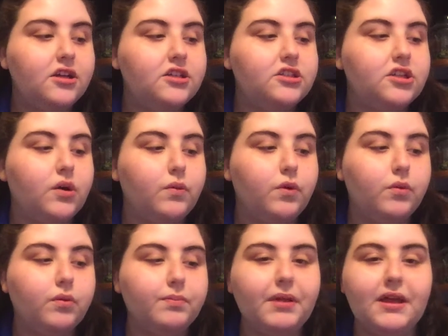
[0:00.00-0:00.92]
So
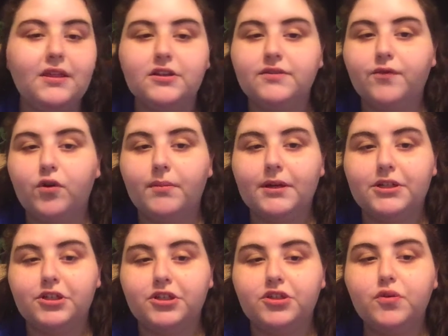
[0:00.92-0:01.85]
we'll play those 4
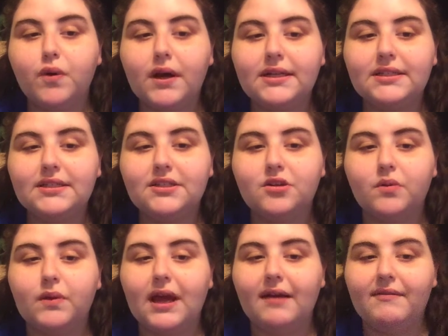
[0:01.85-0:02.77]
measures twice, so
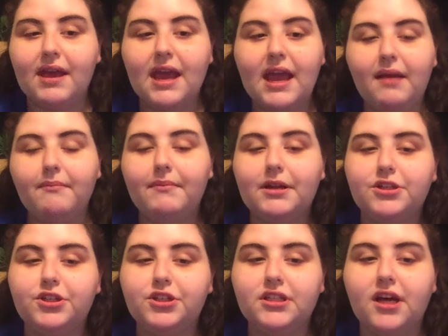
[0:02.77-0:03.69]
we have 8
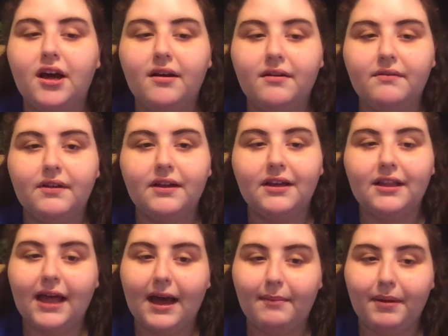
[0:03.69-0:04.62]
measures of
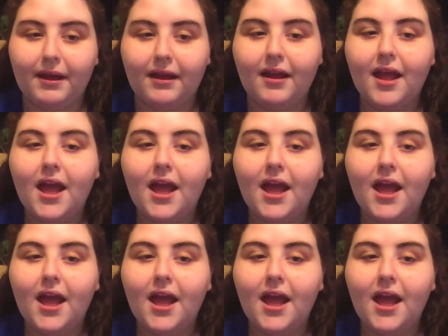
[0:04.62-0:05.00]
clapping.